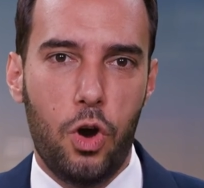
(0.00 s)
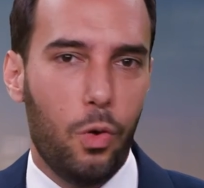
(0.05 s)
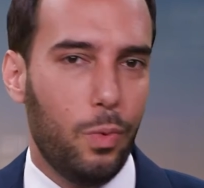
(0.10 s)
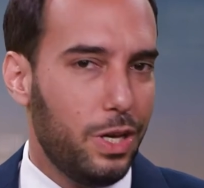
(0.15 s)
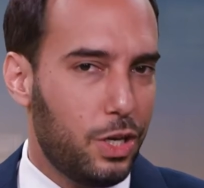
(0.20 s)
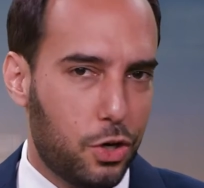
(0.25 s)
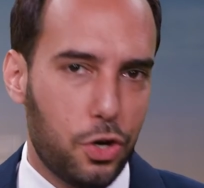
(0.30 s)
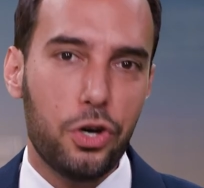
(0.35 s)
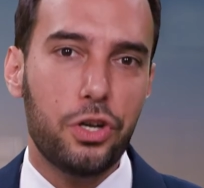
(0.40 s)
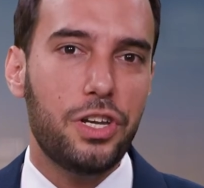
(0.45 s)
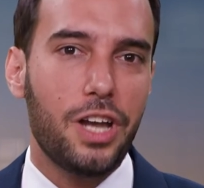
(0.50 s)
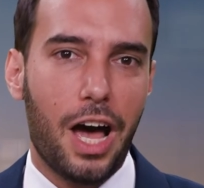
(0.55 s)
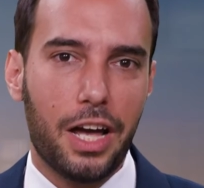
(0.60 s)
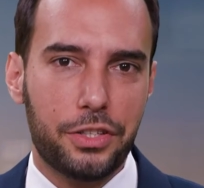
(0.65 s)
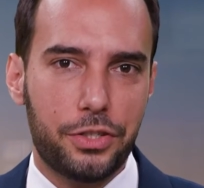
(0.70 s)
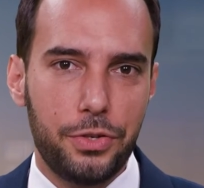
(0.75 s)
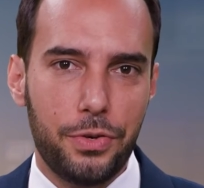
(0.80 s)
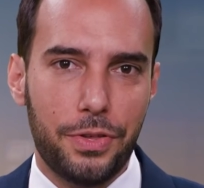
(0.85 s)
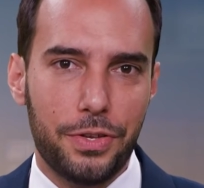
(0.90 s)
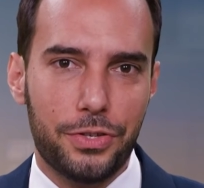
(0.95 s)
We could
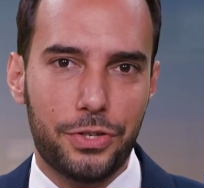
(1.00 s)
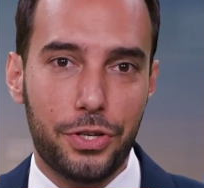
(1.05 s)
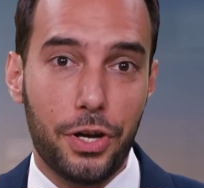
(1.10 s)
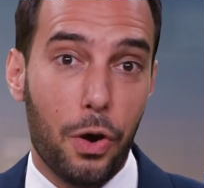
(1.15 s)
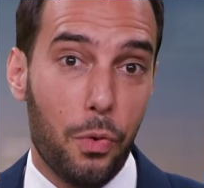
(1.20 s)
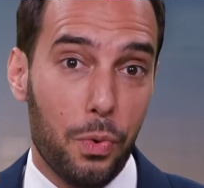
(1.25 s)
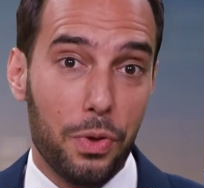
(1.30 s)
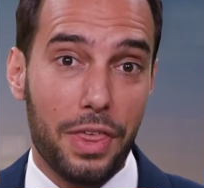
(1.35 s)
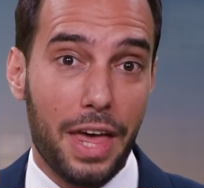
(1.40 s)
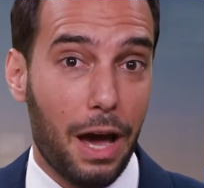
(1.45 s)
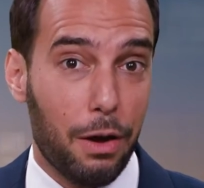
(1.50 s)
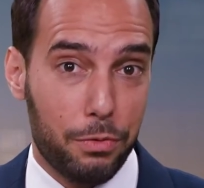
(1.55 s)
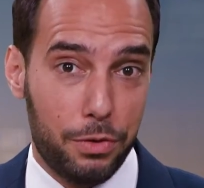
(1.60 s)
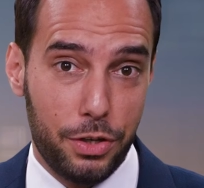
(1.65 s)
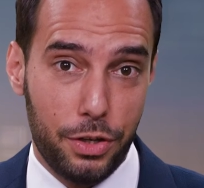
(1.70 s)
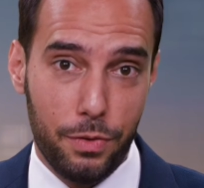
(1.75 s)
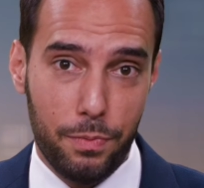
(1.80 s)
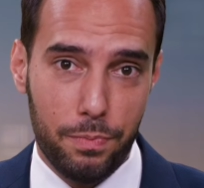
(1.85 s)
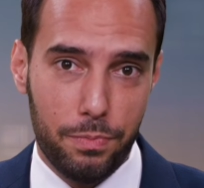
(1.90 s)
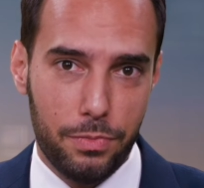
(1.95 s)
not do this show without
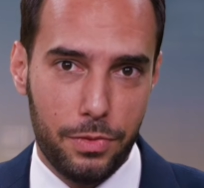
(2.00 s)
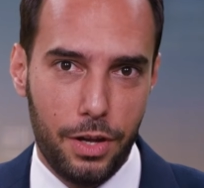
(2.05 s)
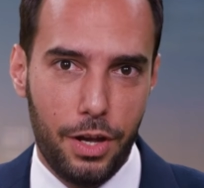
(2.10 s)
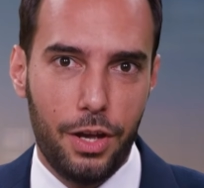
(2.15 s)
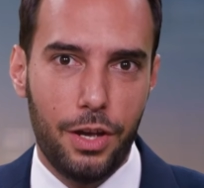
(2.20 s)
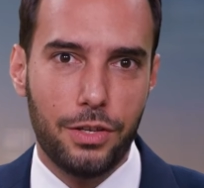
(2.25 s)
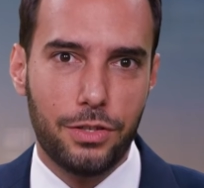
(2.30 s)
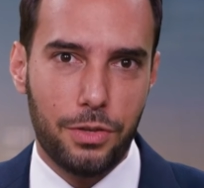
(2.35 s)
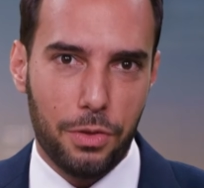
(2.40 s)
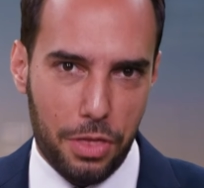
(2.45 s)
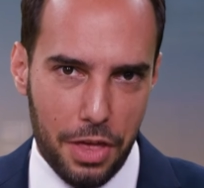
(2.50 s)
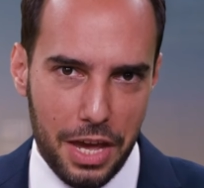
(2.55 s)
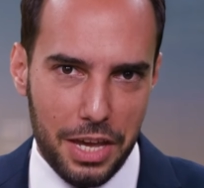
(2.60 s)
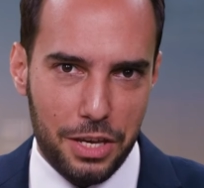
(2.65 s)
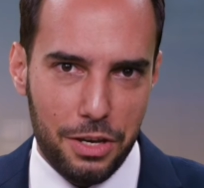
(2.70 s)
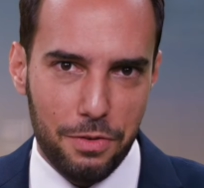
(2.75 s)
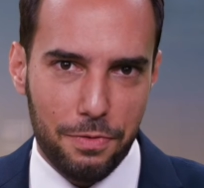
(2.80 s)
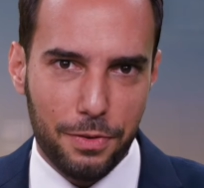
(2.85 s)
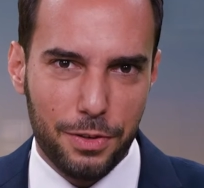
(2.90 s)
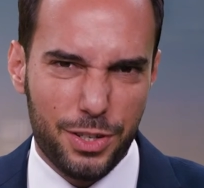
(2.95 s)
you. So
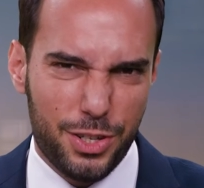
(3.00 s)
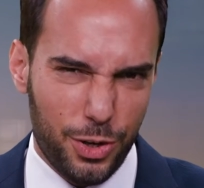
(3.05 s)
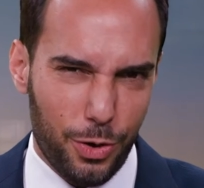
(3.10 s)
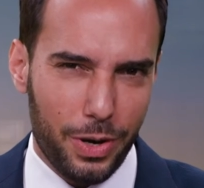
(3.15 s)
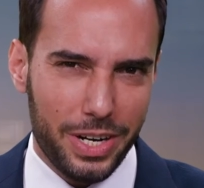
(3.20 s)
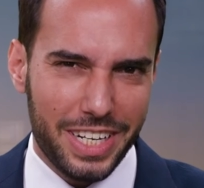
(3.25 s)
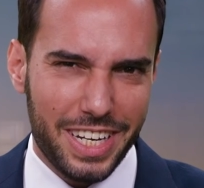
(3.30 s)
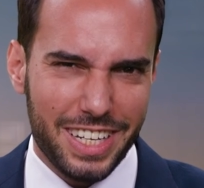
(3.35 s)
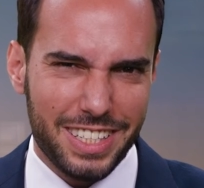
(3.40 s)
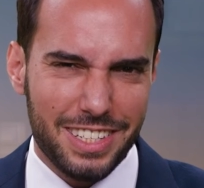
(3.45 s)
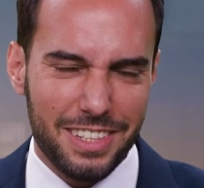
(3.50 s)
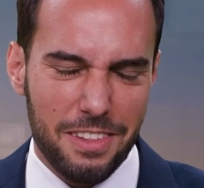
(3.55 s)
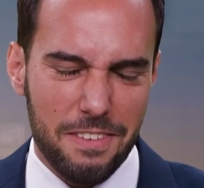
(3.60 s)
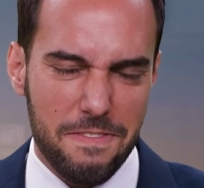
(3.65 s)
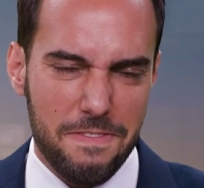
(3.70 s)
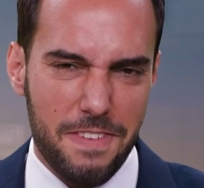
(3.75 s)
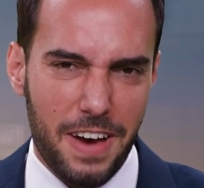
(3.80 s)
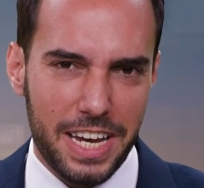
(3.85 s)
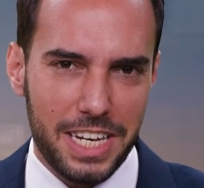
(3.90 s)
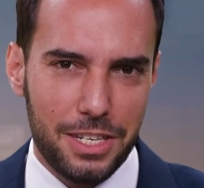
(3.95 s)
thank you for joining us in the
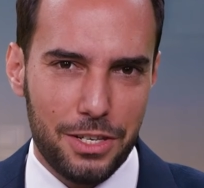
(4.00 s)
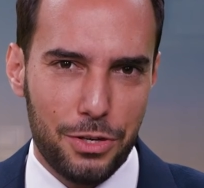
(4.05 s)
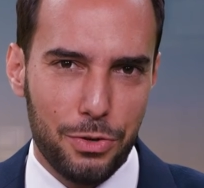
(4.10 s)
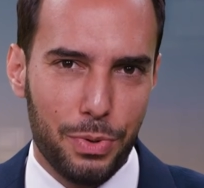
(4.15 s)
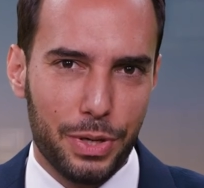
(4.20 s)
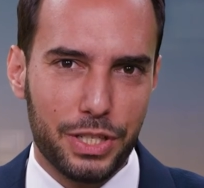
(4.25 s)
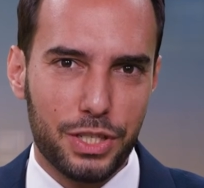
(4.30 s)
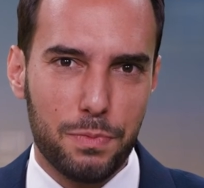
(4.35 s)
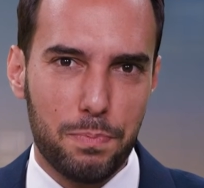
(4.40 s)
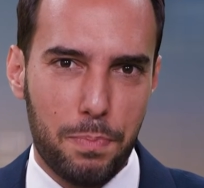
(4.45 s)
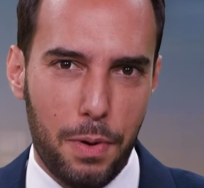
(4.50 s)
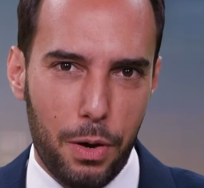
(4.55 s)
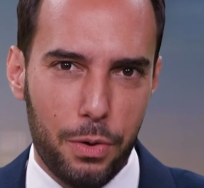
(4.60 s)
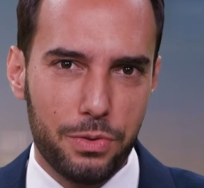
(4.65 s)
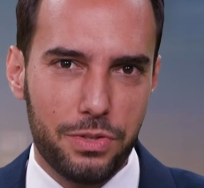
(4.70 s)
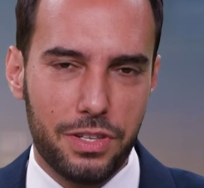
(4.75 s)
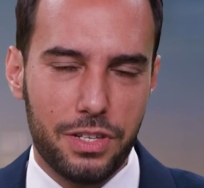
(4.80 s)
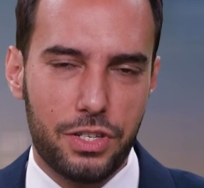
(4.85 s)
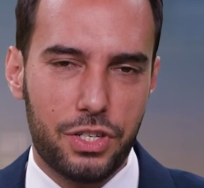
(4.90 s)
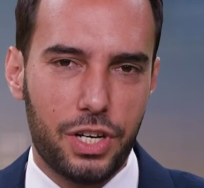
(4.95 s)
fight to
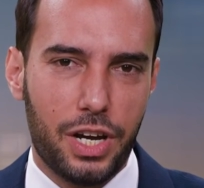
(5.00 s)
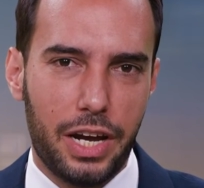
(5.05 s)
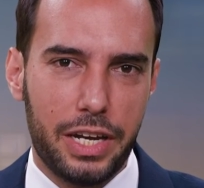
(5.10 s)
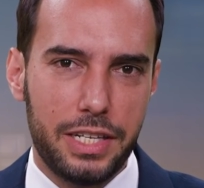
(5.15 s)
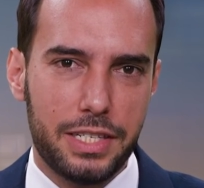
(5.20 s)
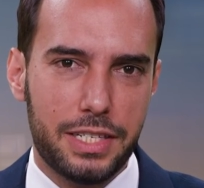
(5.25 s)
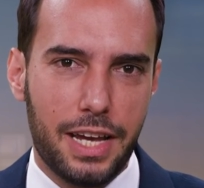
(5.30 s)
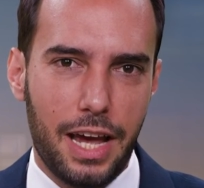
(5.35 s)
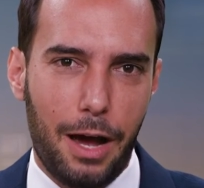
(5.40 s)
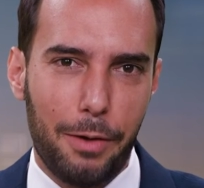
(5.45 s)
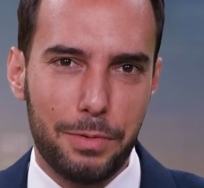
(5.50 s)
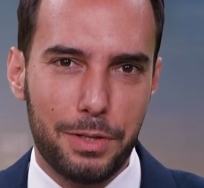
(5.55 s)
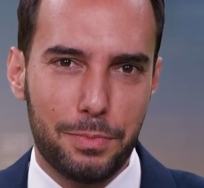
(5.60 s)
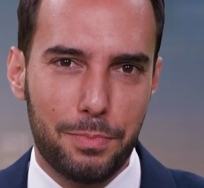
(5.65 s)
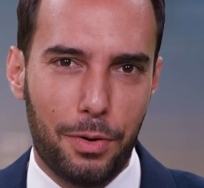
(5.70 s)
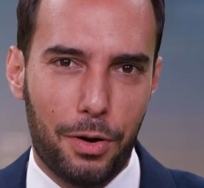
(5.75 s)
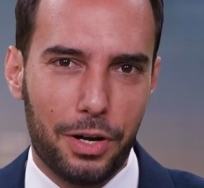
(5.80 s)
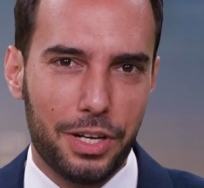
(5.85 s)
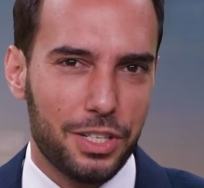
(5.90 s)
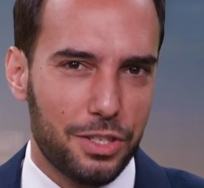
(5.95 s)
expose the Chinese Communist
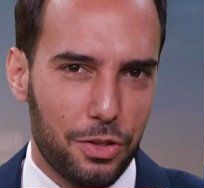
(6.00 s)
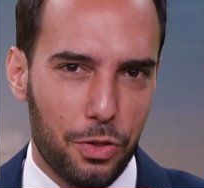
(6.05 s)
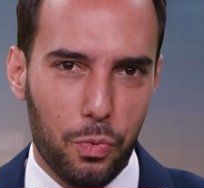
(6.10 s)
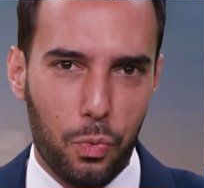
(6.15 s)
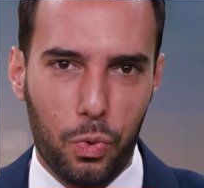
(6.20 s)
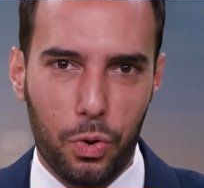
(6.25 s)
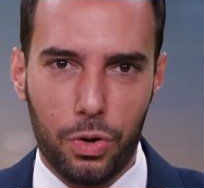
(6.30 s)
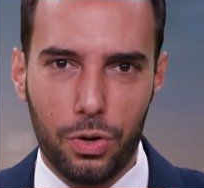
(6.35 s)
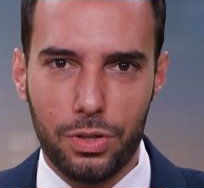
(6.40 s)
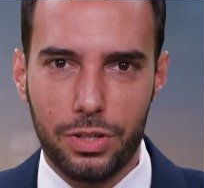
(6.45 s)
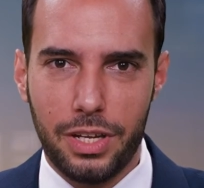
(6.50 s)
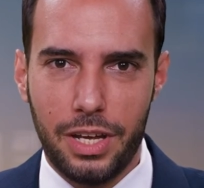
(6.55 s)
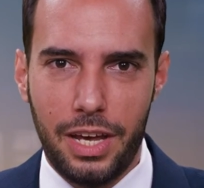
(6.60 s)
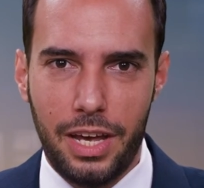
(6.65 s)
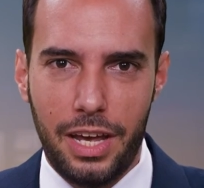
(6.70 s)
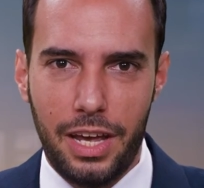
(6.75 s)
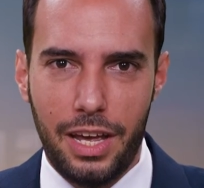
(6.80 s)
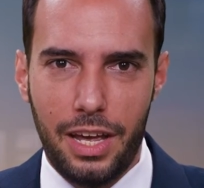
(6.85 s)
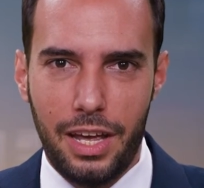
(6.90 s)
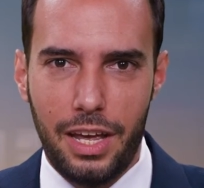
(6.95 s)
Party to the world.
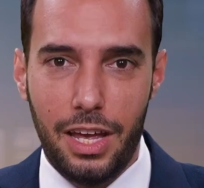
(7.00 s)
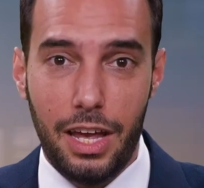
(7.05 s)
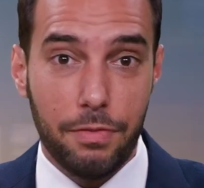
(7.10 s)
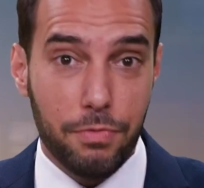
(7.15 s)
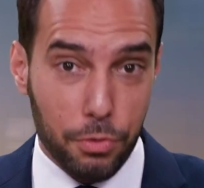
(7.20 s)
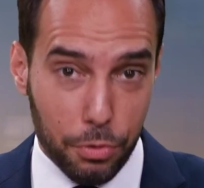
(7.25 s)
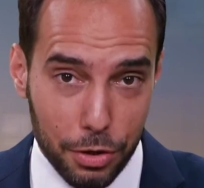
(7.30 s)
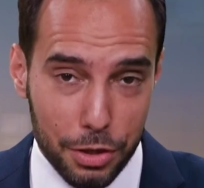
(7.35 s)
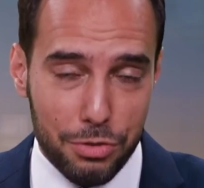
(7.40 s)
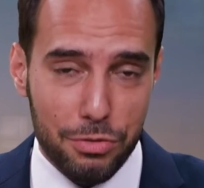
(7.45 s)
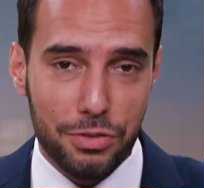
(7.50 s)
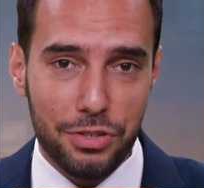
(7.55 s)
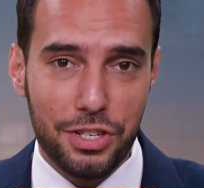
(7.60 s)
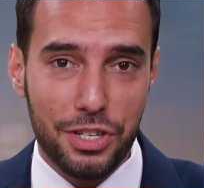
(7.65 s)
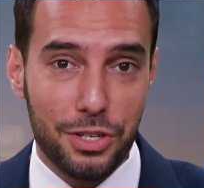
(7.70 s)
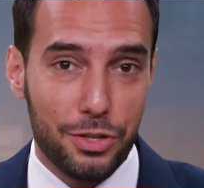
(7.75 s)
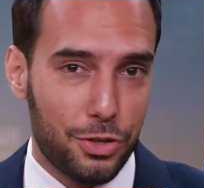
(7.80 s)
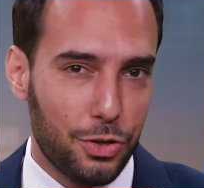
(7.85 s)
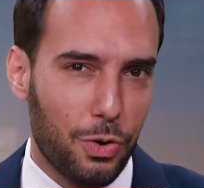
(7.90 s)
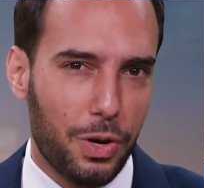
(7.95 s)
If you're interested
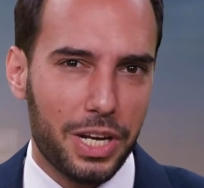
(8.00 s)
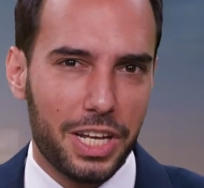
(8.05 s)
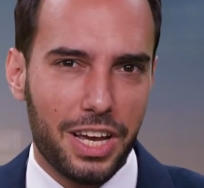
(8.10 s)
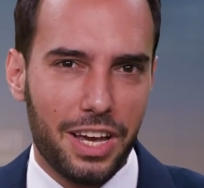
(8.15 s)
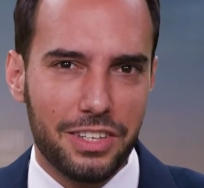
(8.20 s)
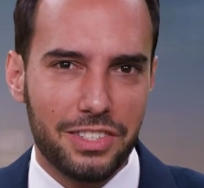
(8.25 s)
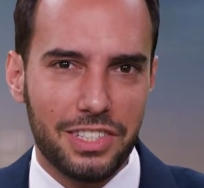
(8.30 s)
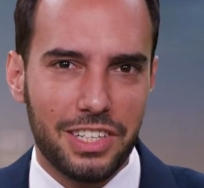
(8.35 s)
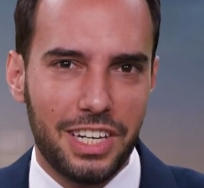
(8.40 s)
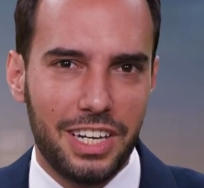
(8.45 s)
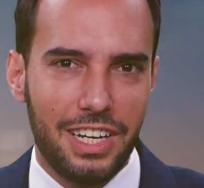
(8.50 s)
in joining us,